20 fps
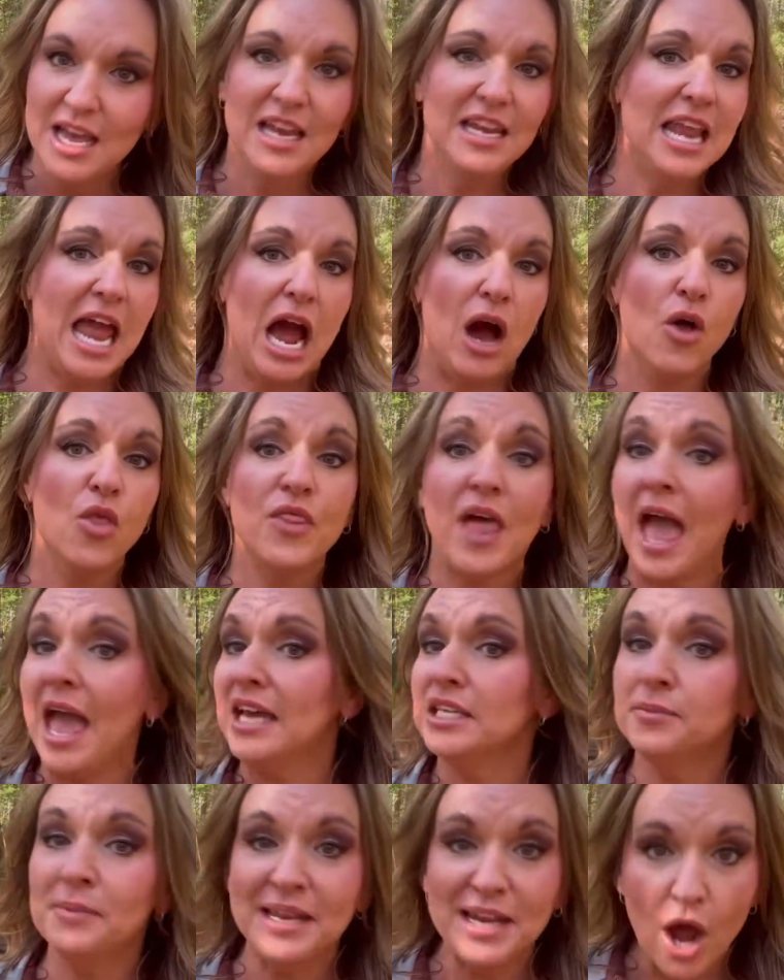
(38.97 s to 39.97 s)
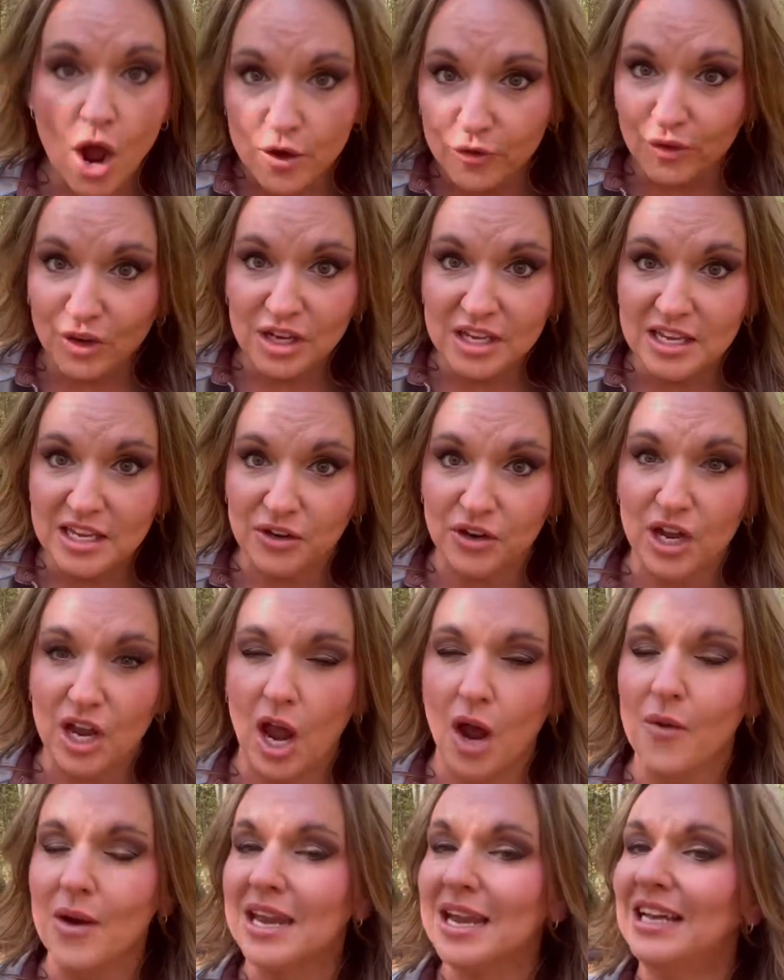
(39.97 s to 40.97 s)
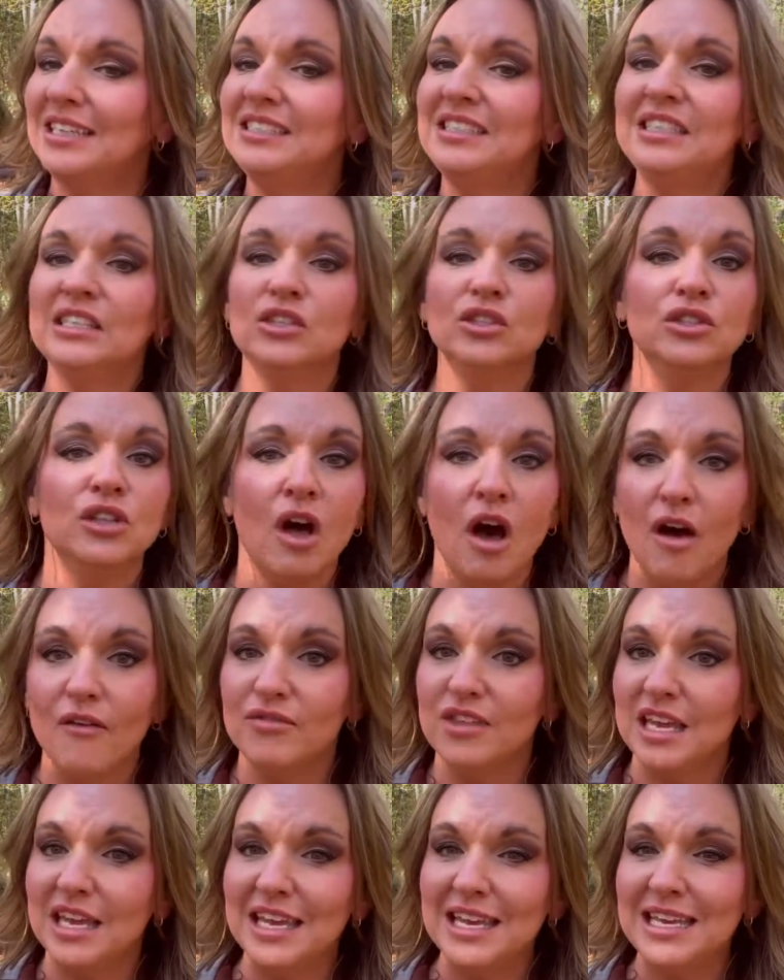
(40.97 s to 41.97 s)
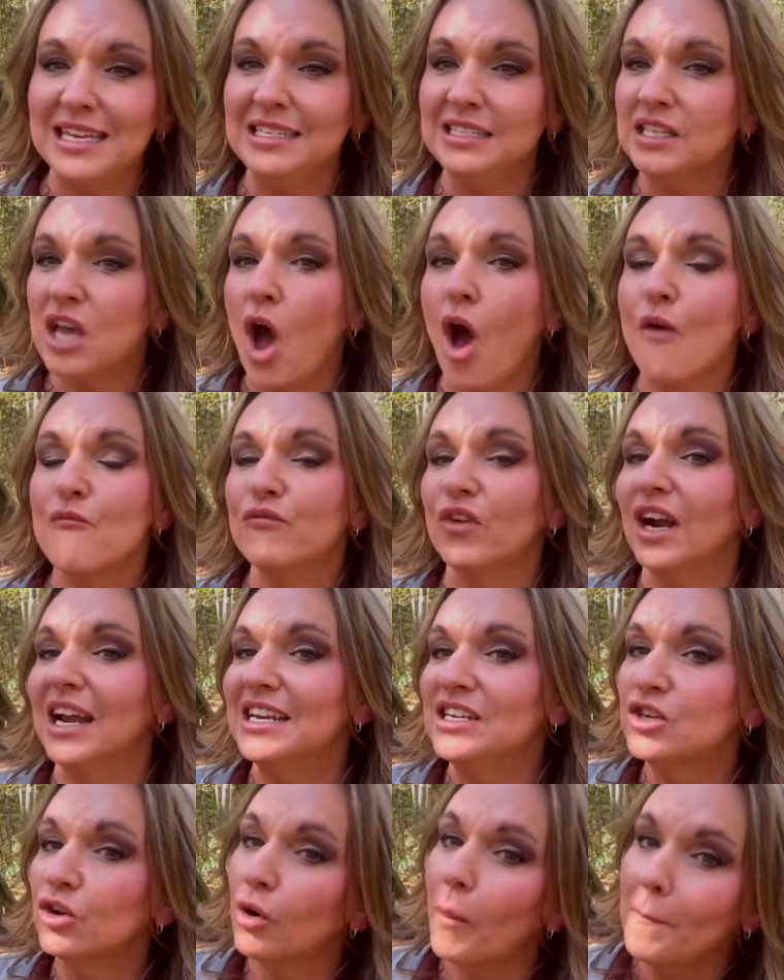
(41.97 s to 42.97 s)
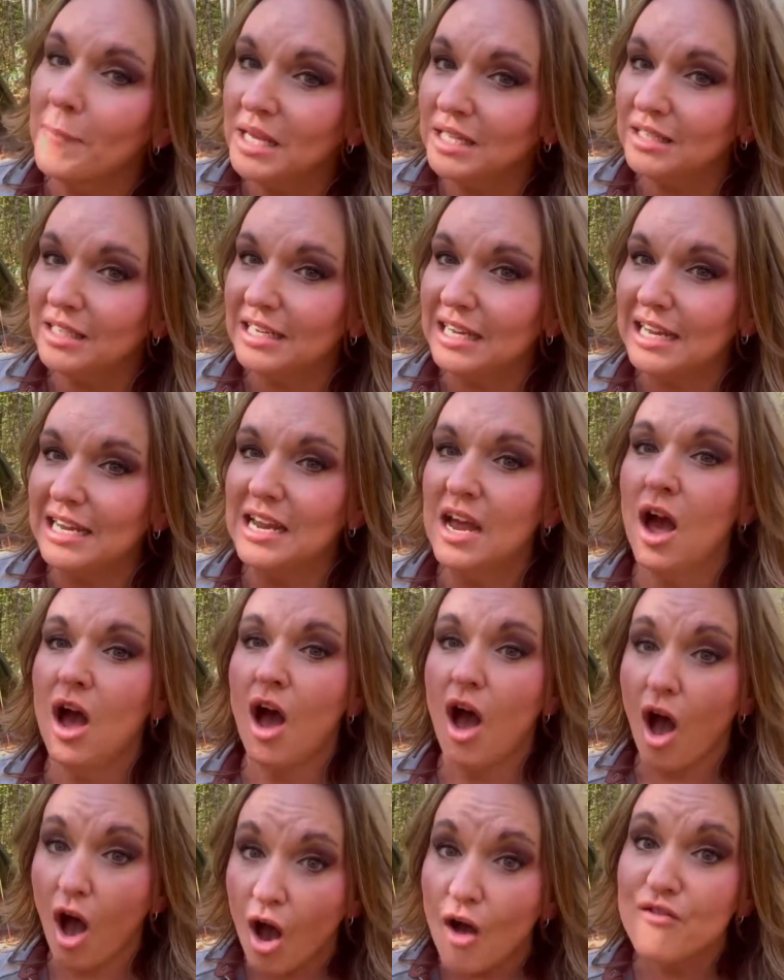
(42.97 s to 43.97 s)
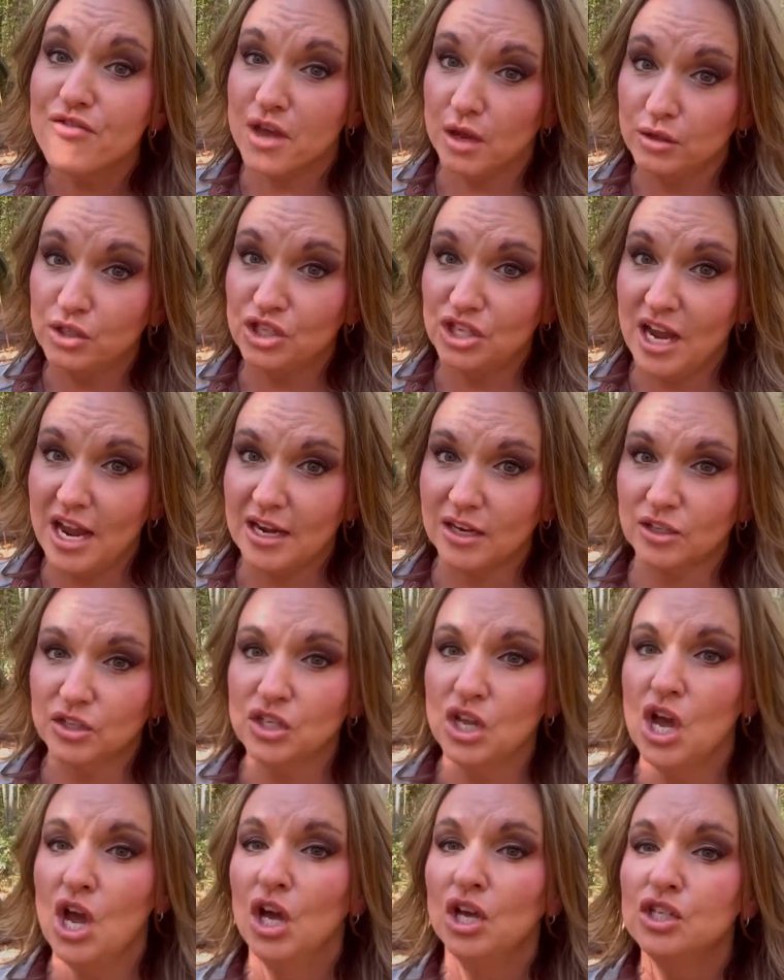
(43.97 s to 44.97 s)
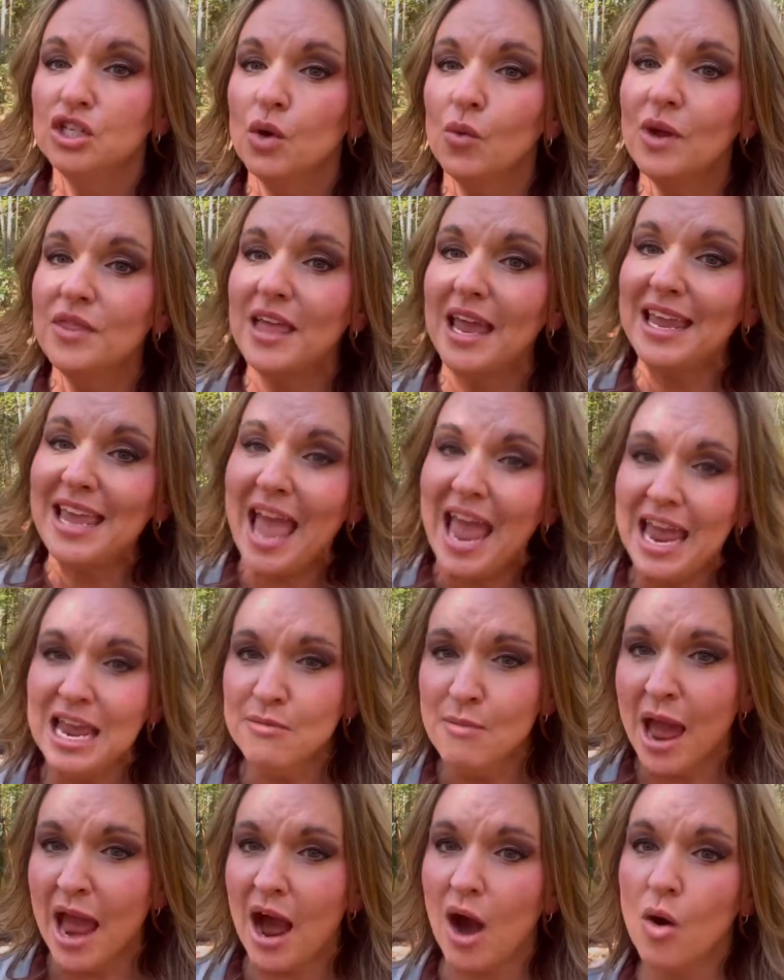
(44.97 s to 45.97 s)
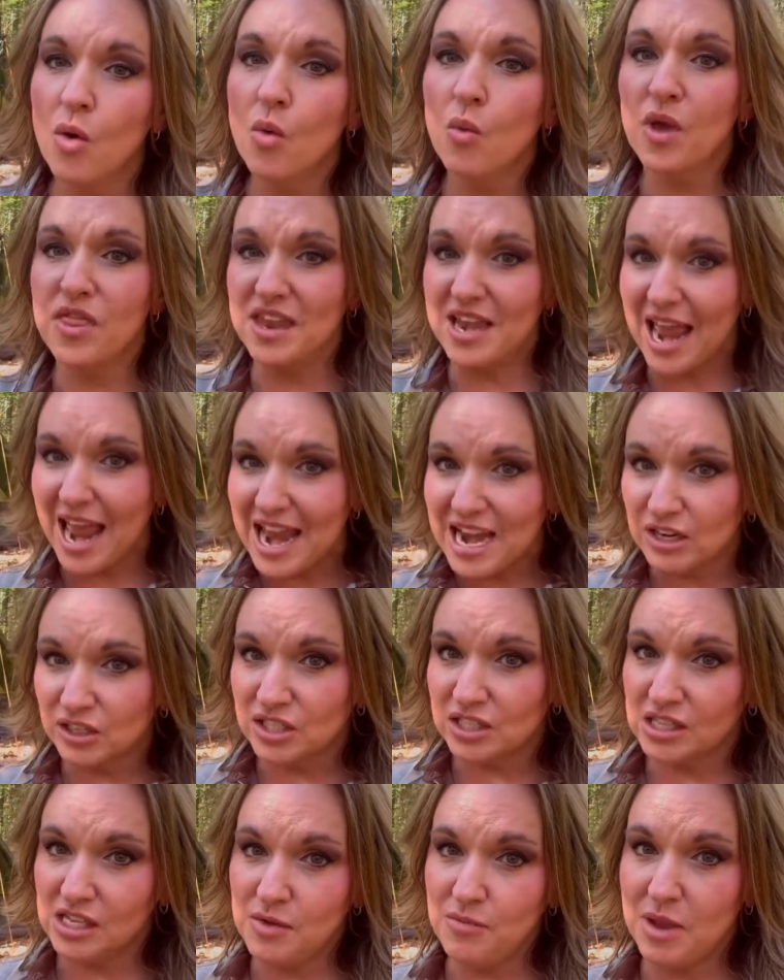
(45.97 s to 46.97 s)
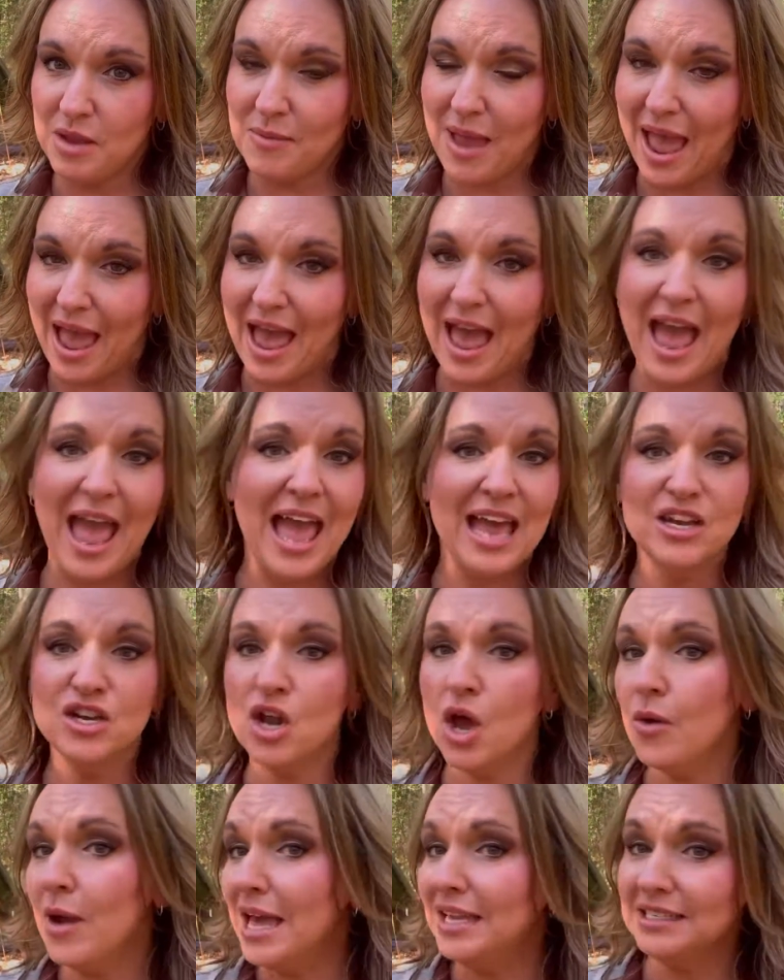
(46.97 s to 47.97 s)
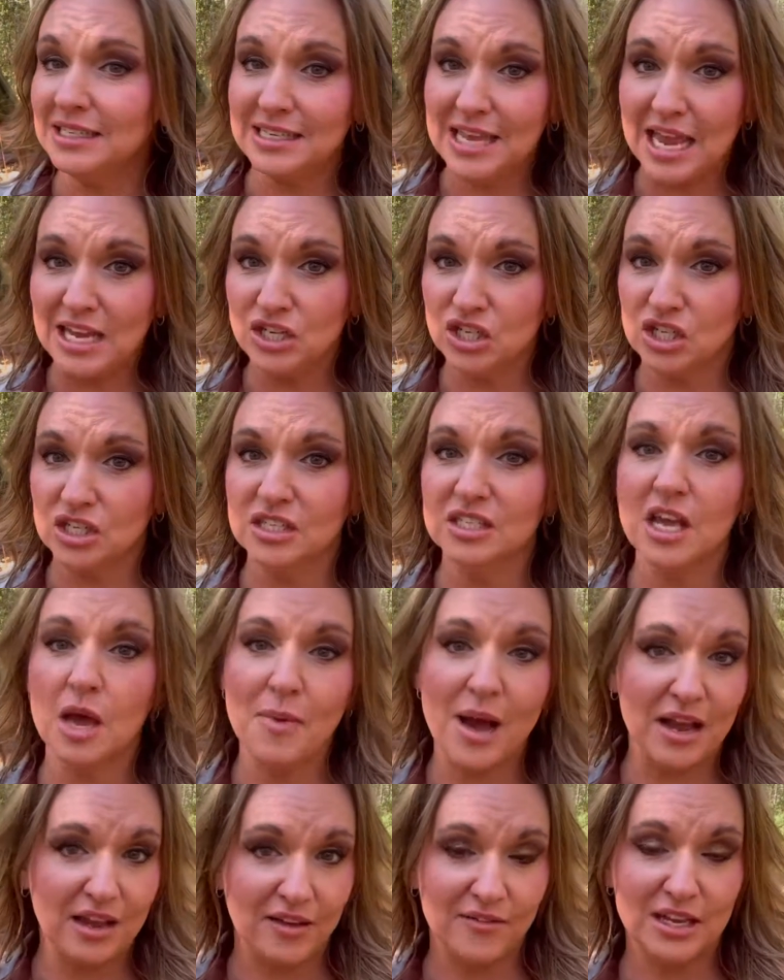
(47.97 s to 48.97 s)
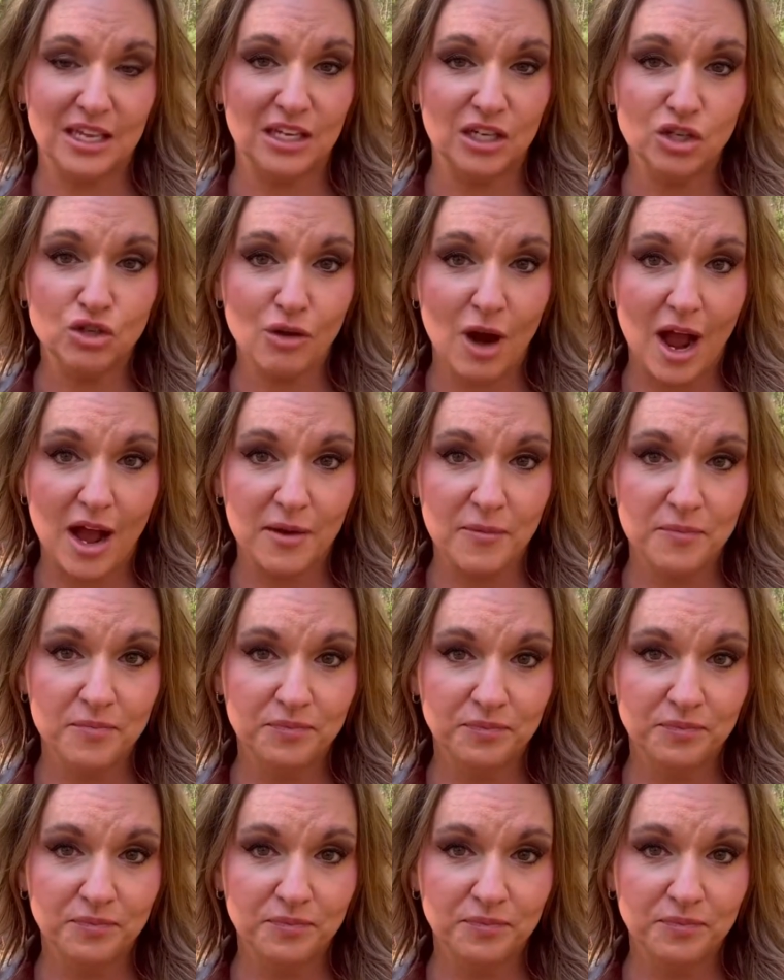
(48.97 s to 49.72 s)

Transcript: Now, that has been over a year ago, and I still love the ease, comfort, and durability of those chairs. So when they came out with an air sleeping mat, I had no hesitations about giving it a try.